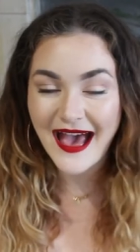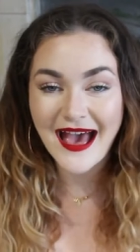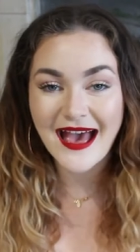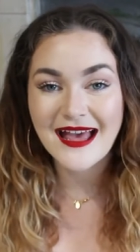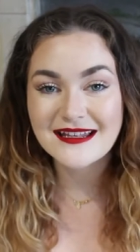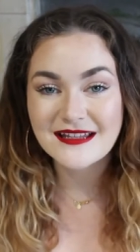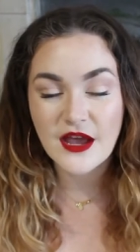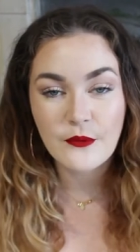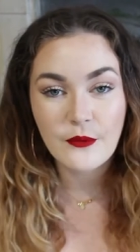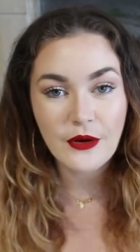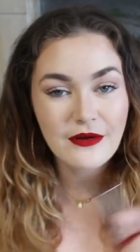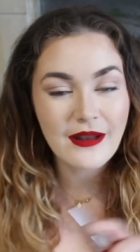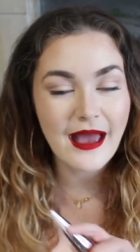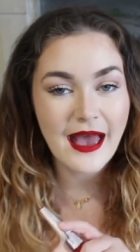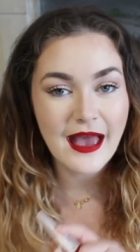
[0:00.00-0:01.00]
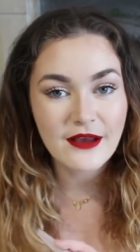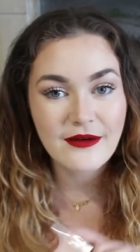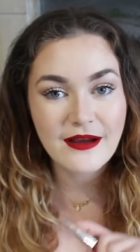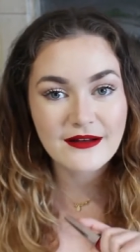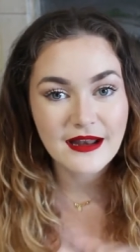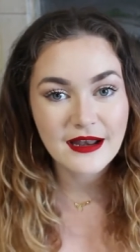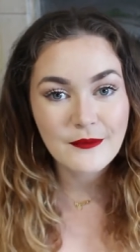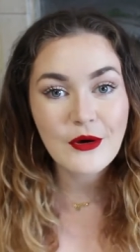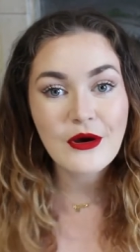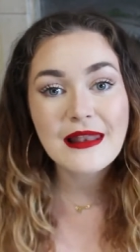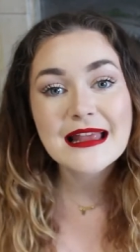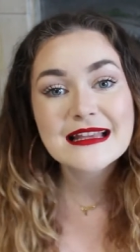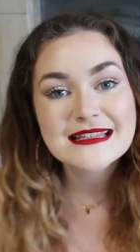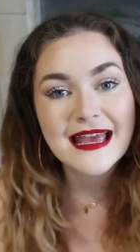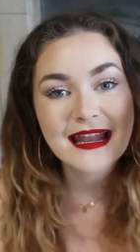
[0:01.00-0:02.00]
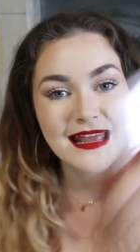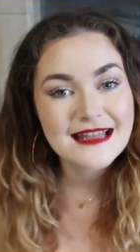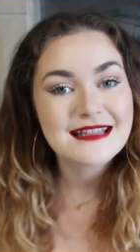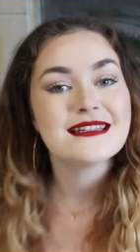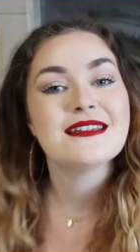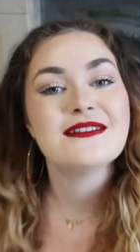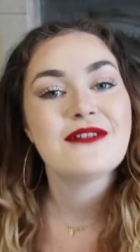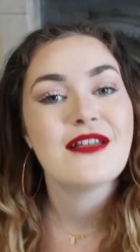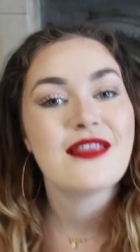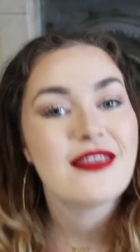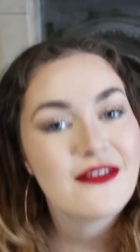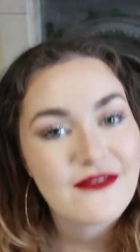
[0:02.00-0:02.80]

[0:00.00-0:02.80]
And I won't hang around anymore, let's get into the